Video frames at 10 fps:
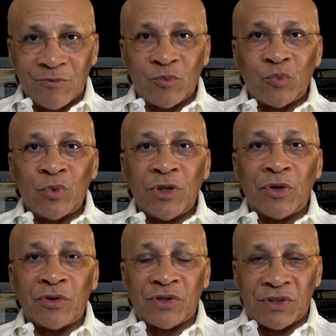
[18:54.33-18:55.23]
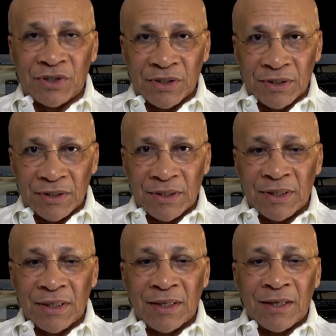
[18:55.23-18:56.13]
we're going to see
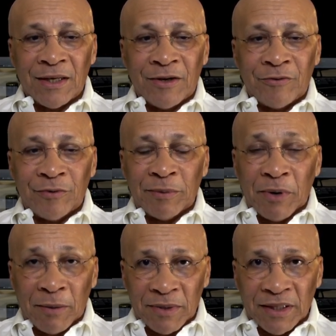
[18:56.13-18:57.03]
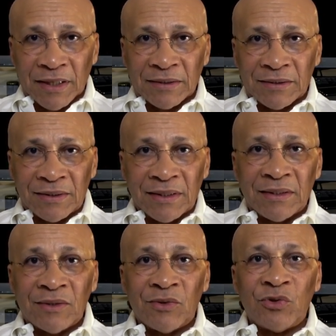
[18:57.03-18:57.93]
Republicans
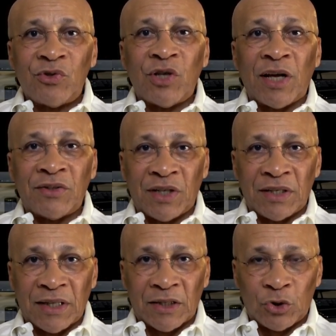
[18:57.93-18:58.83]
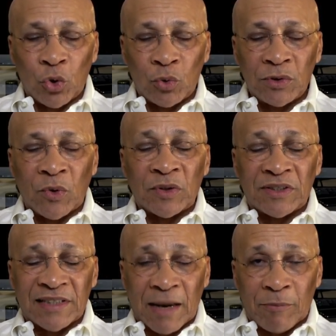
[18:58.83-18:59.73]
changing their tone
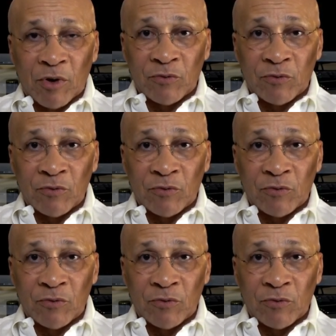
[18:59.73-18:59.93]
on top of the